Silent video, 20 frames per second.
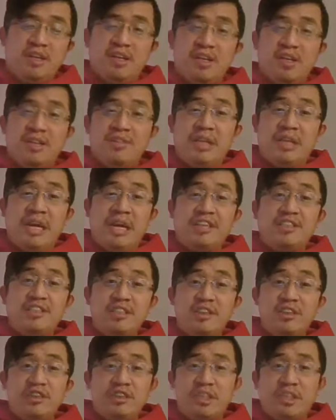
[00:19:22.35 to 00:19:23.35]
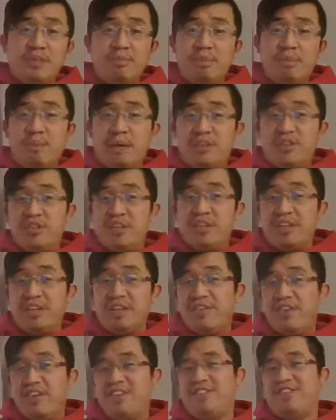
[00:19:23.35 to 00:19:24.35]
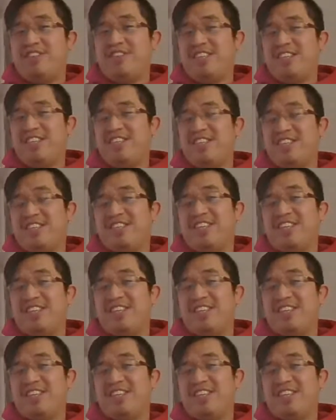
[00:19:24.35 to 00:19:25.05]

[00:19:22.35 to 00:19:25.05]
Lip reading: Next year is gonna be my 10th year of teaching,